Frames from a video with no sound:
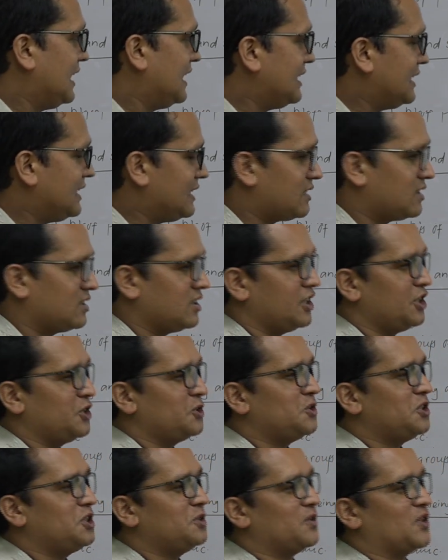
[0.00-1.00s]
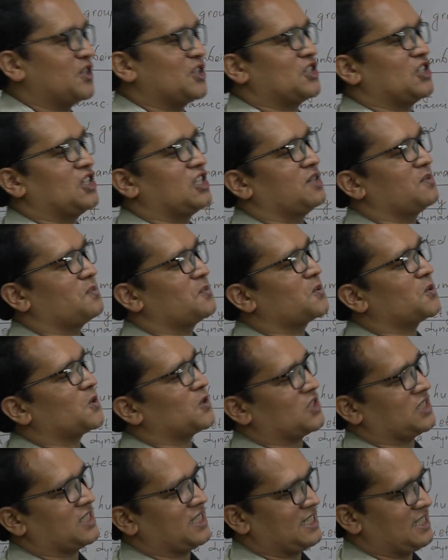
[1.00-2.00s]
is the universal
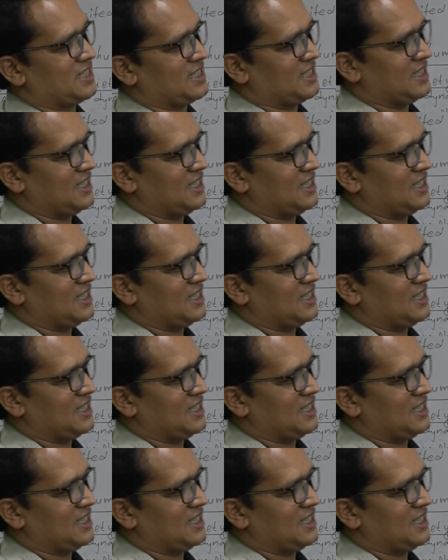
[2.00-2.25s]
process.